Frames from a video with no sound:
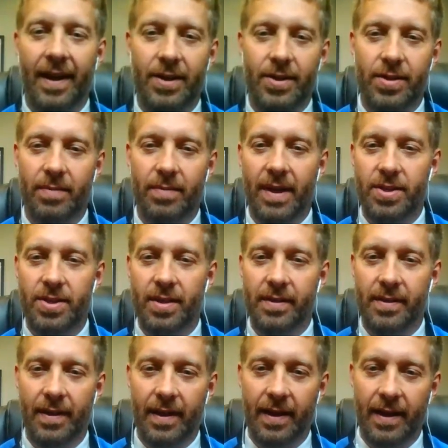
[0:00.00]
I should mention
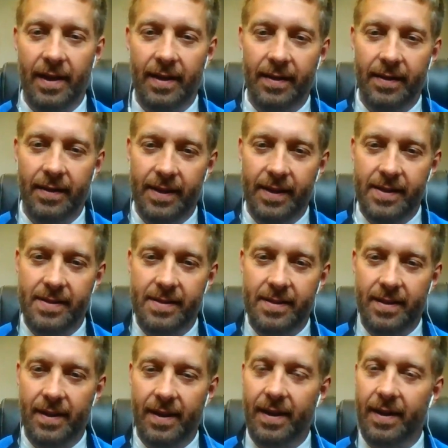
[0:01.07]
these
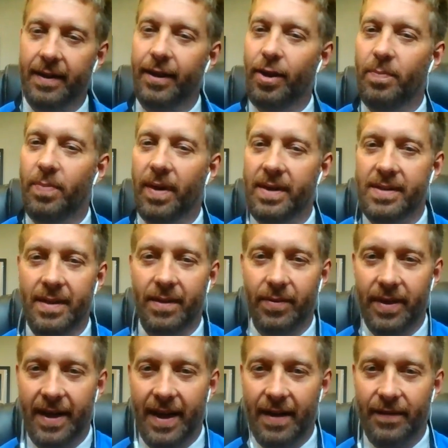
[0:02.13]
earbuds that
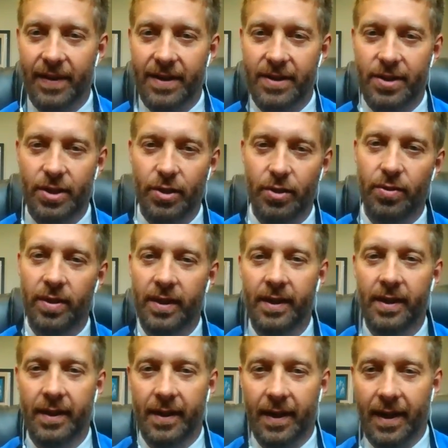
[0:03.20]
we have in too.
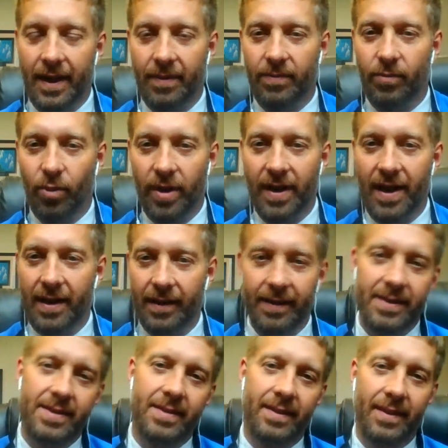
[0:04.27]
We're not
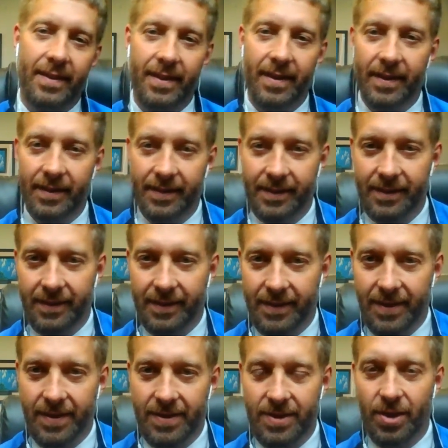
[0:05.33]
listening to
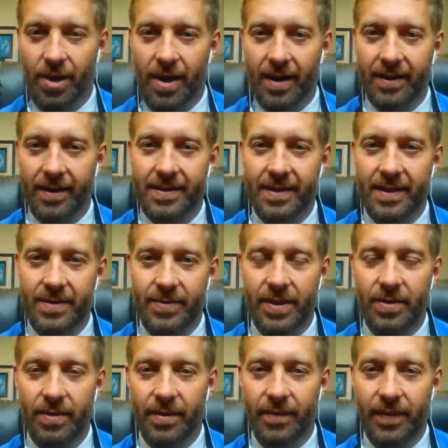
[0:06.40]
songs
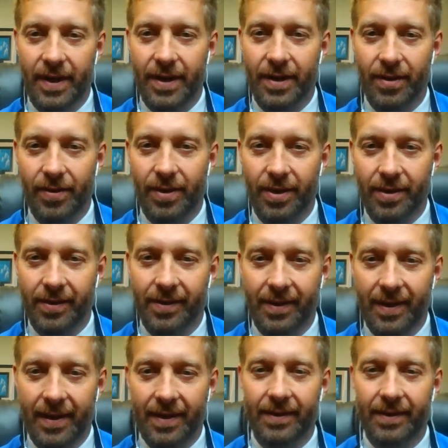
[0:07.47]
as we do the video. They're